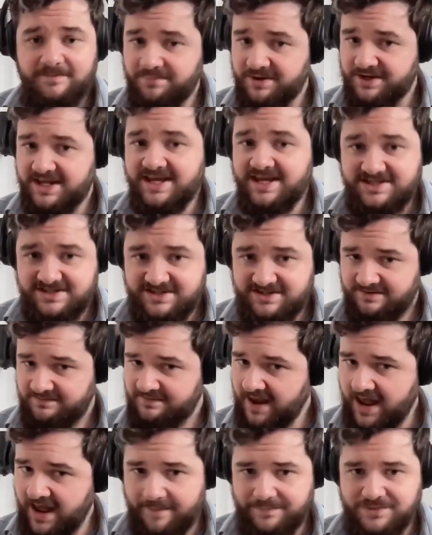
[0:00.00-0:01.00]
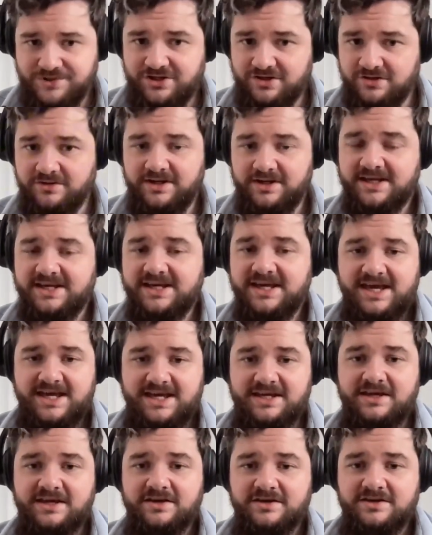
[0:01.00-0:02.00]
but it is absolutely
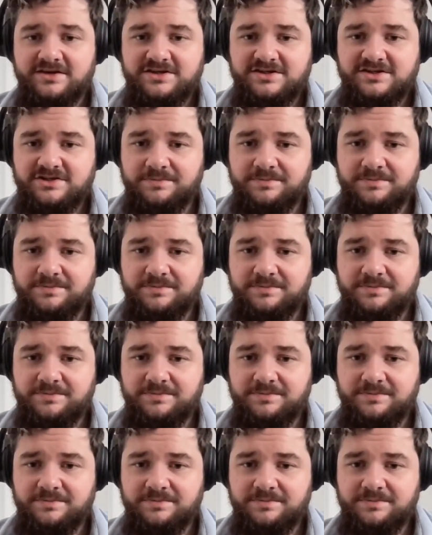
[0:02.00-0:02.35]
key to